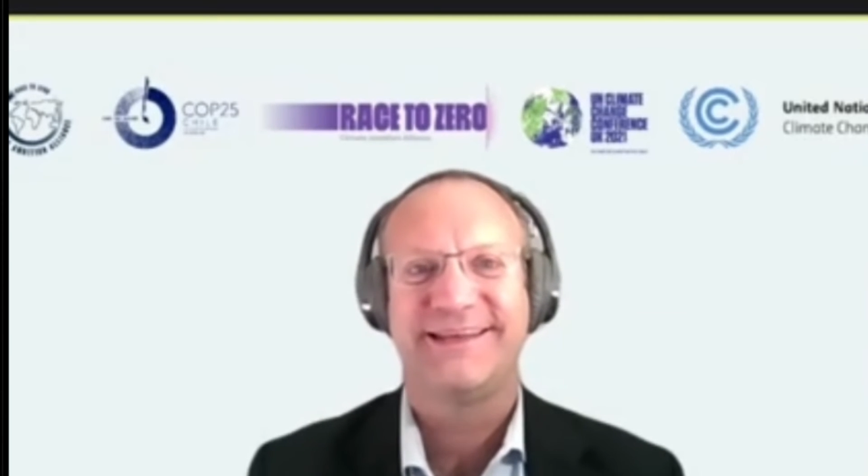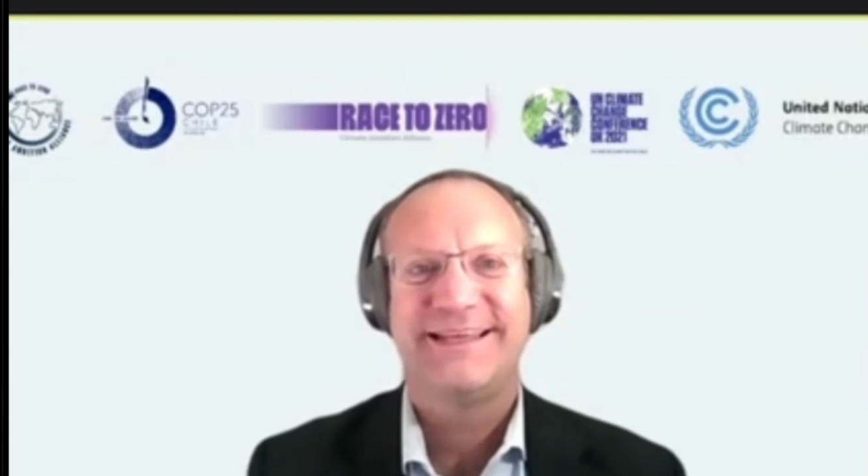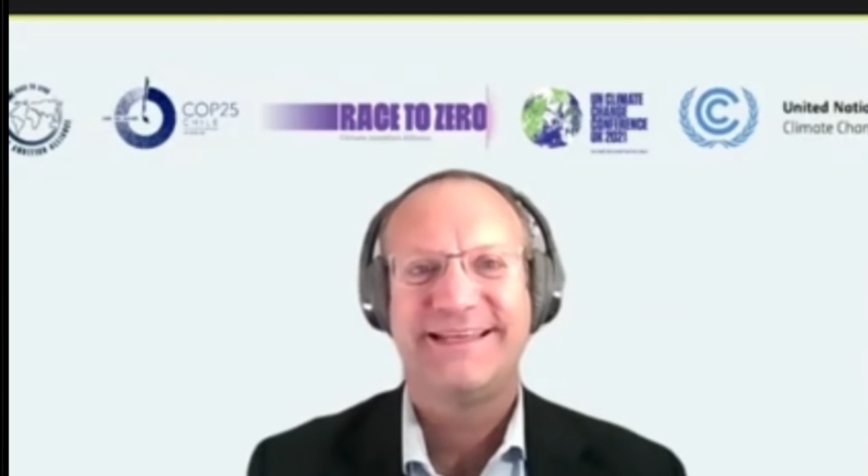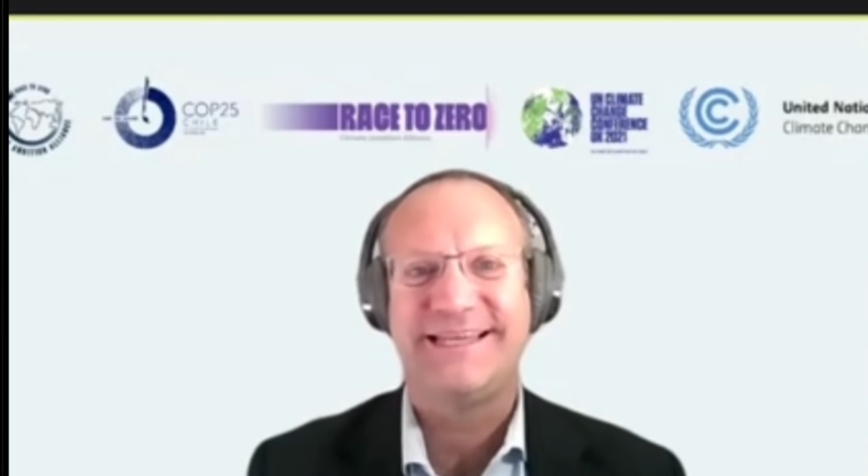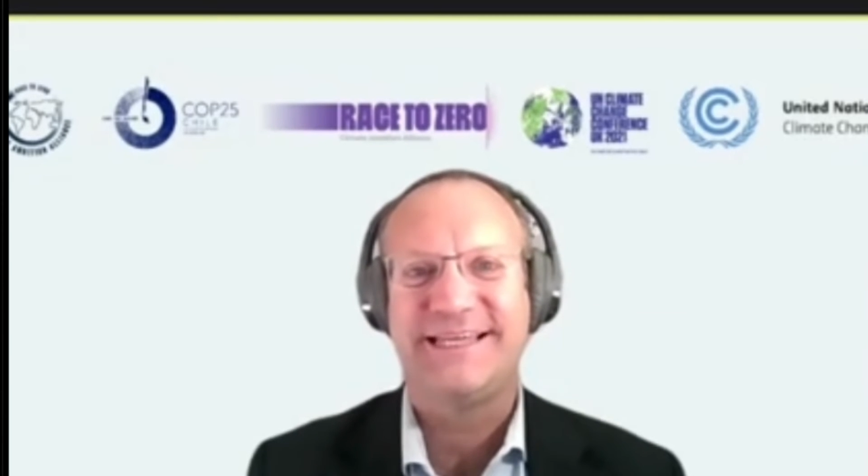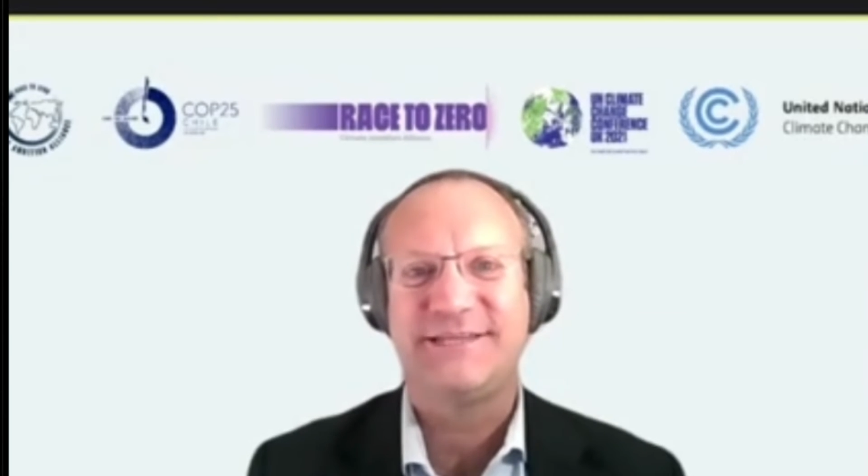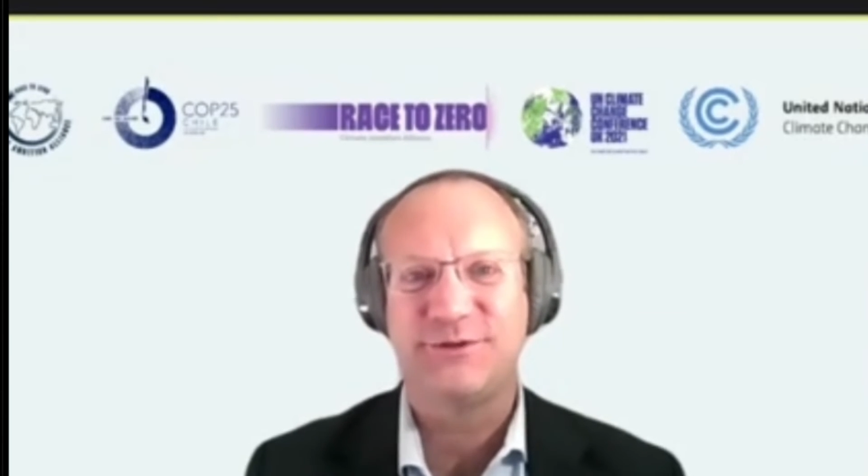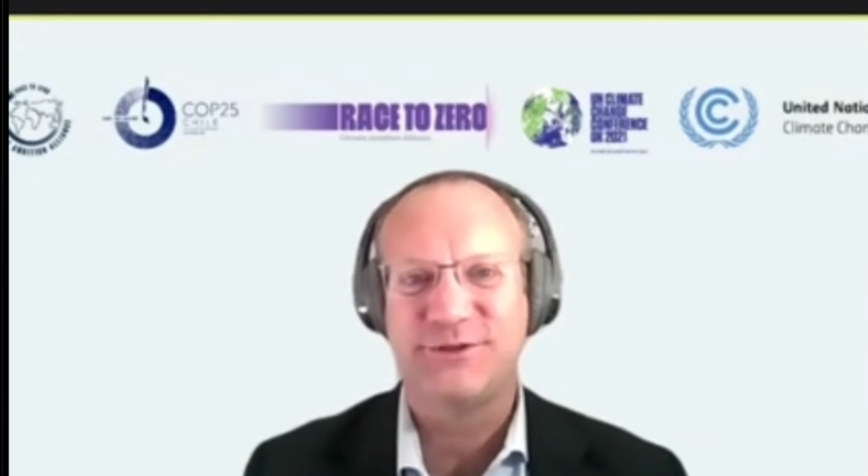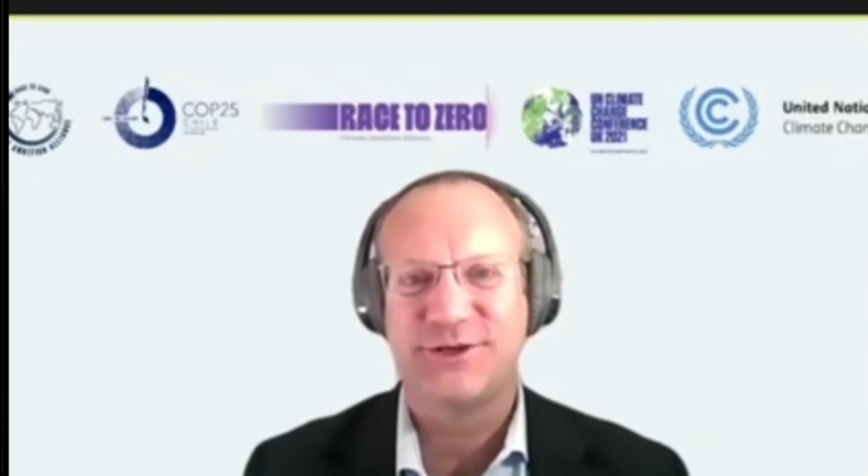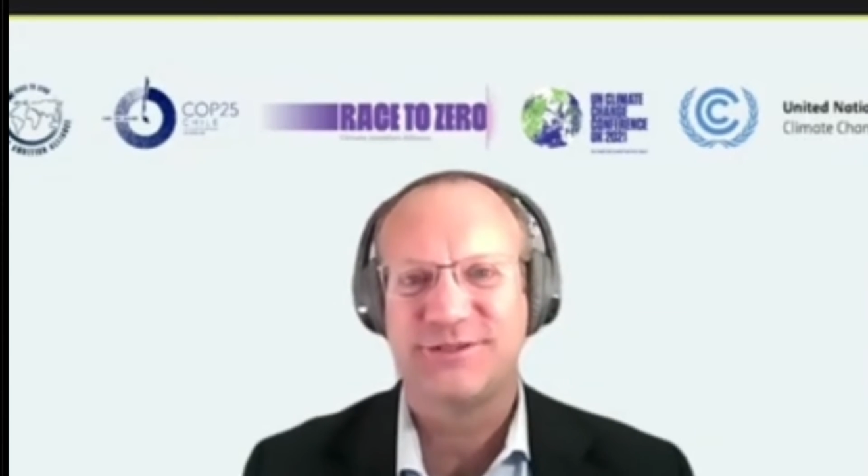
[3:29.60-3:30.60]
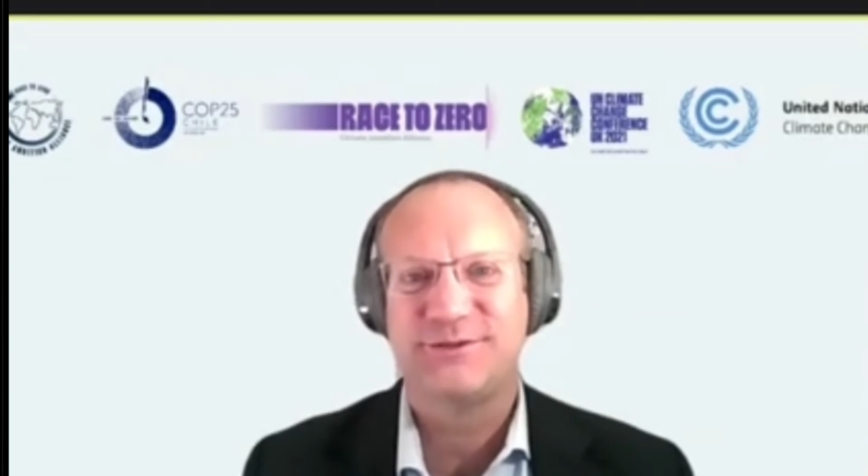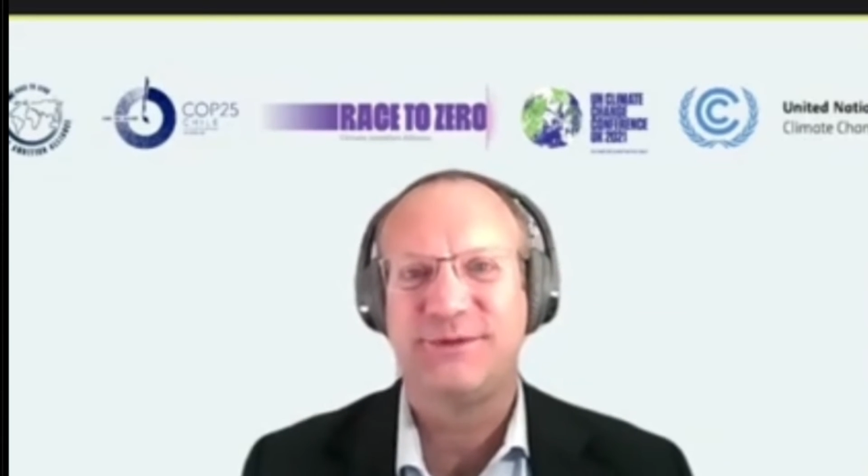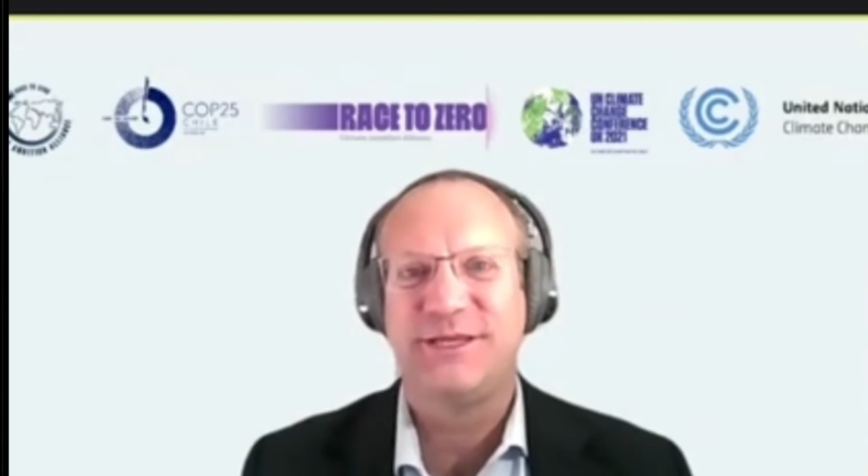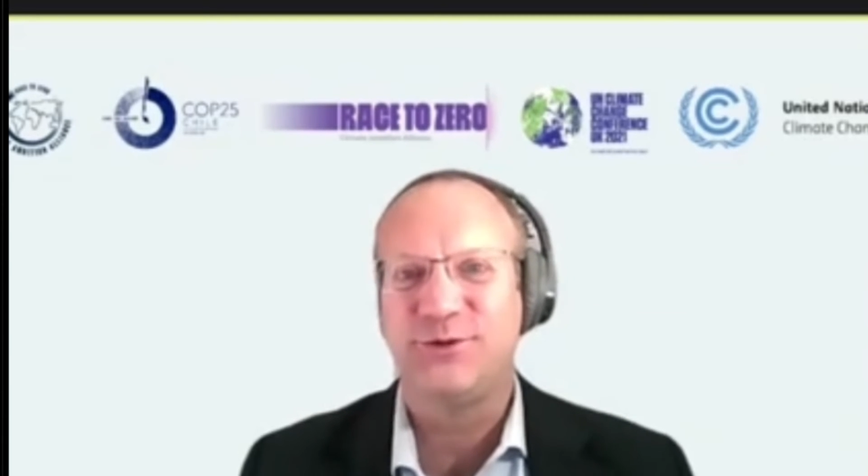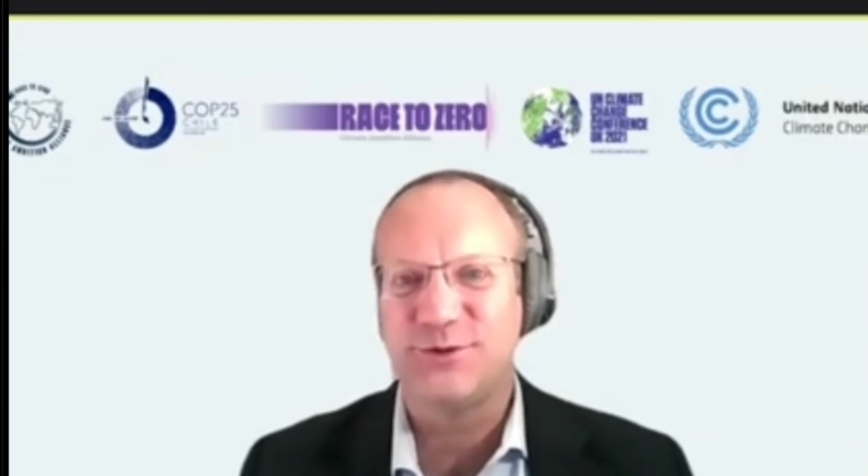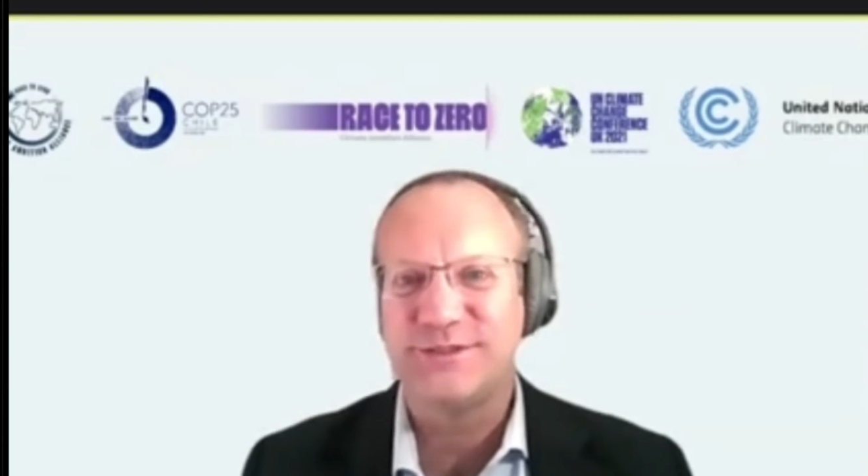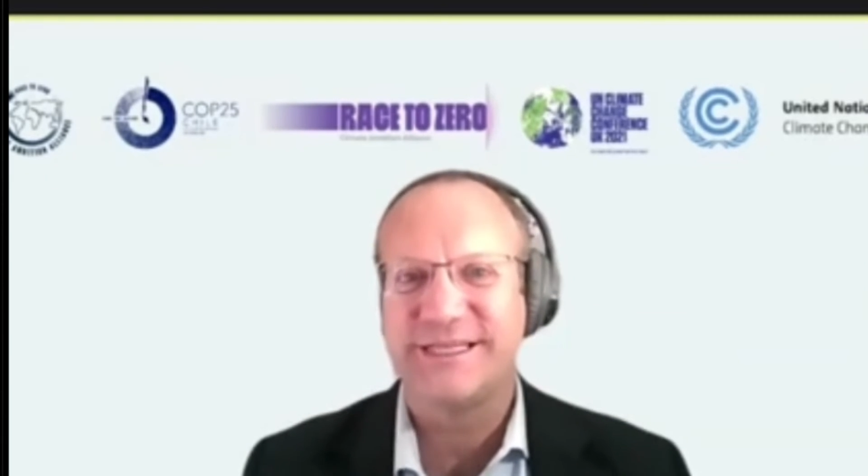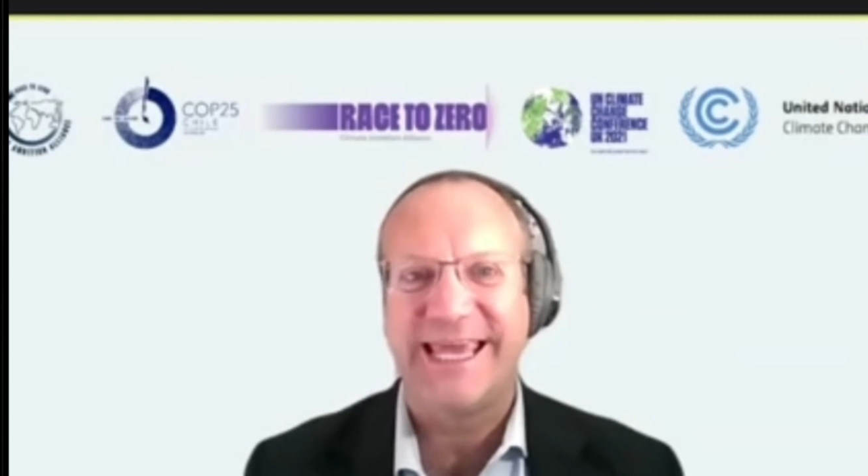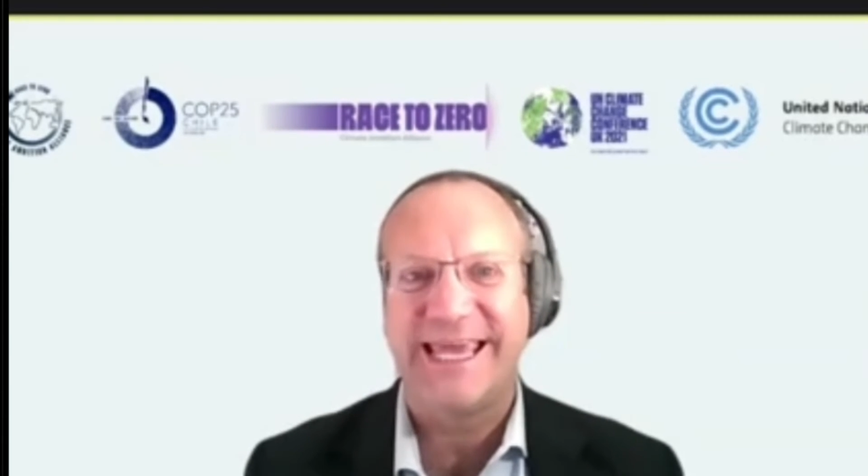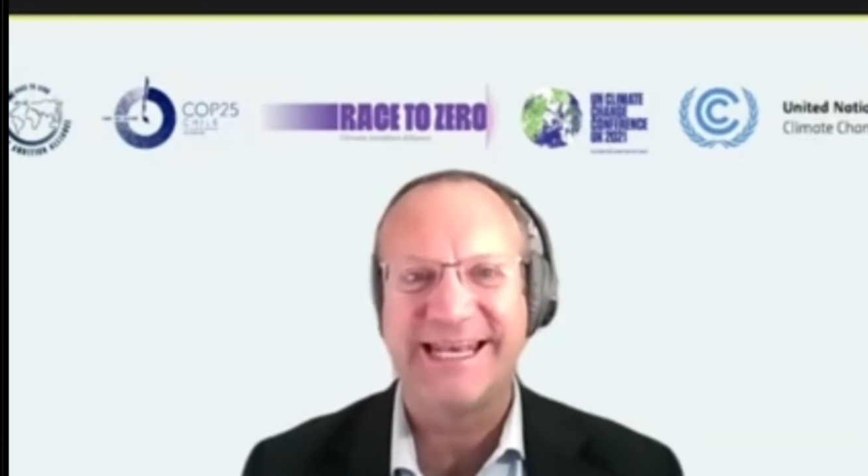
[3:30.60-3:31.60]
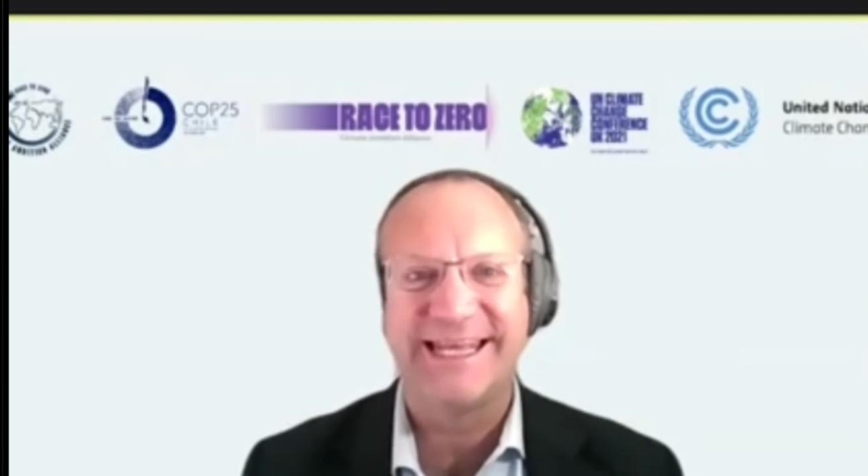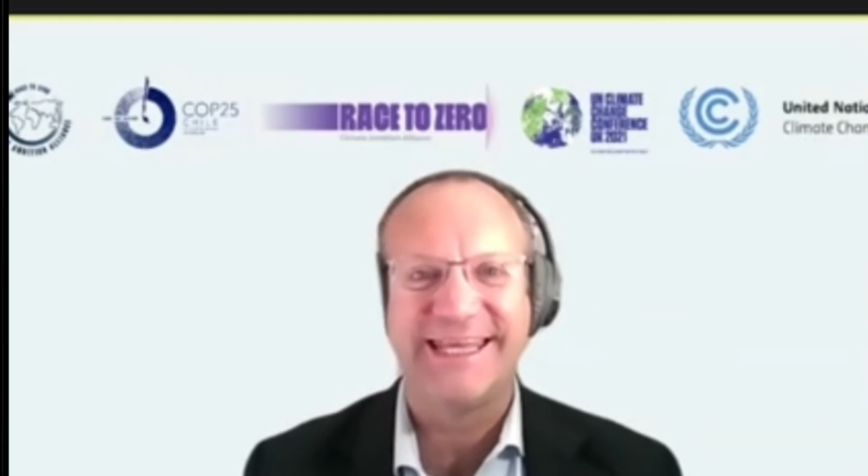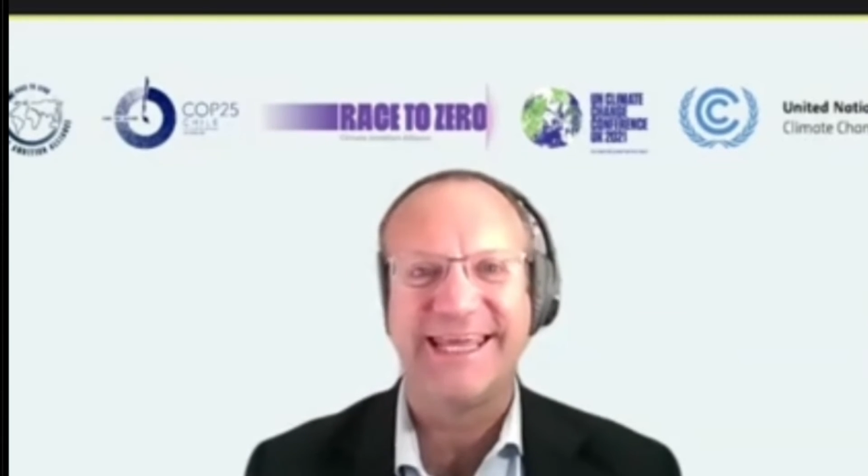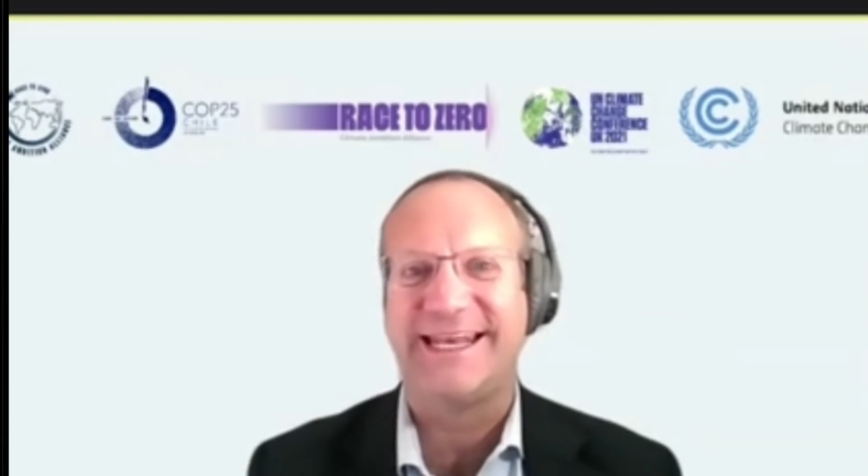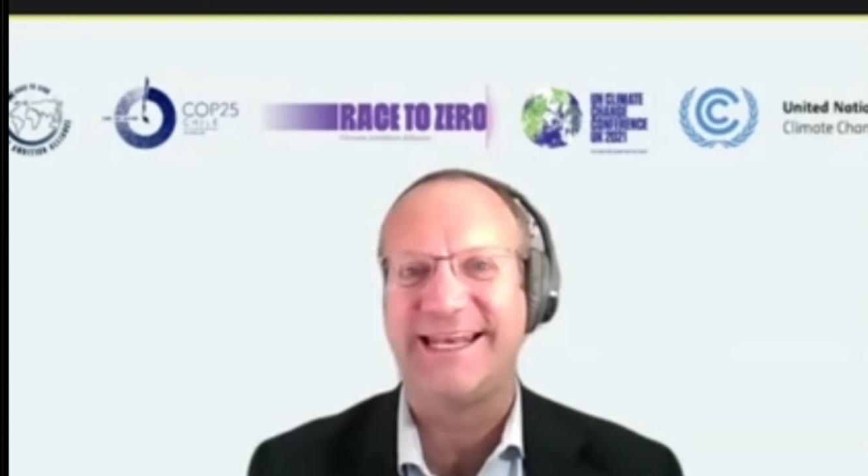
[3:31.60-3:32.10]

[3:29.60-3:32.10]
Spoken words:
sees resources be used again and again,